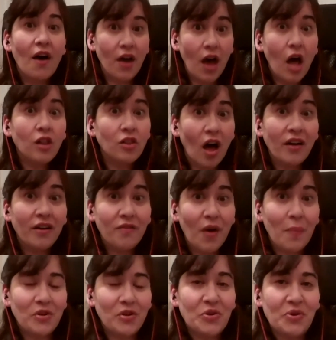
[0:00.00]
a lot of
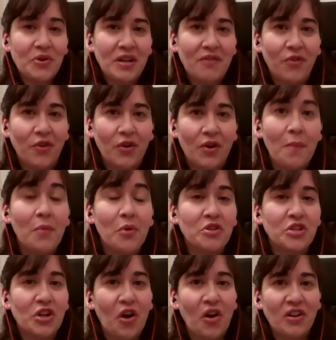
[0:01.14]
opportunity for
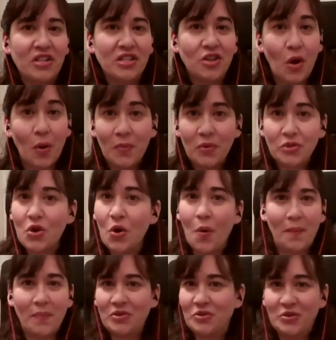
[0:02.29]
emerging artists to almost no
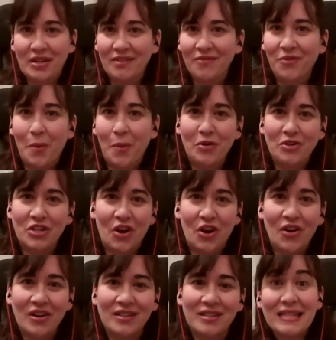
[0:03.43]
opportunity for emerging
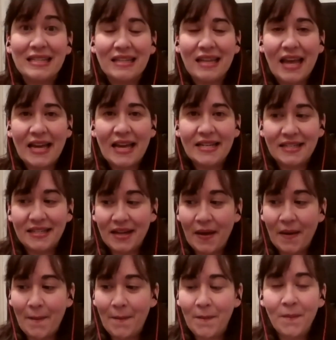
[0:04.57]
artists. And
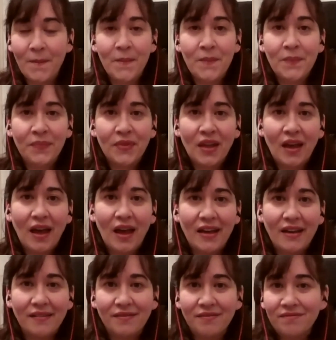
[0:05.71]

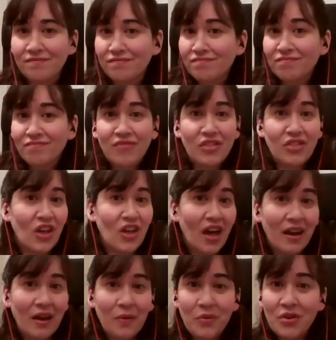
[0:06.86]
I thought
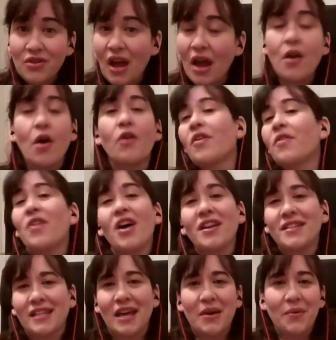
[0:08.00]
I would, and
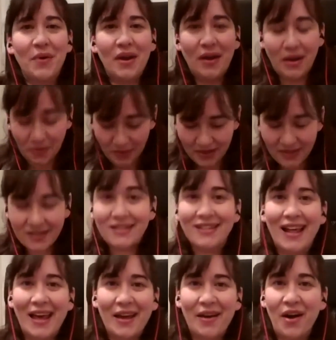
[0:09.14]
honestly, I don't want to
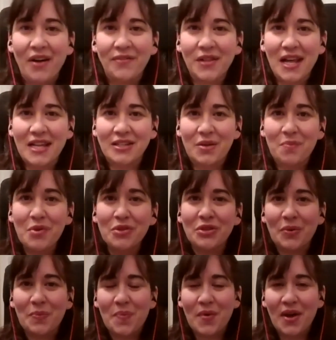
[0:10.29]
slag off classical music,
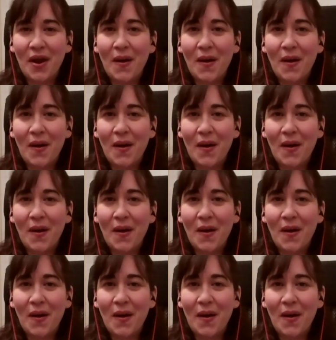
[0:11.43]
but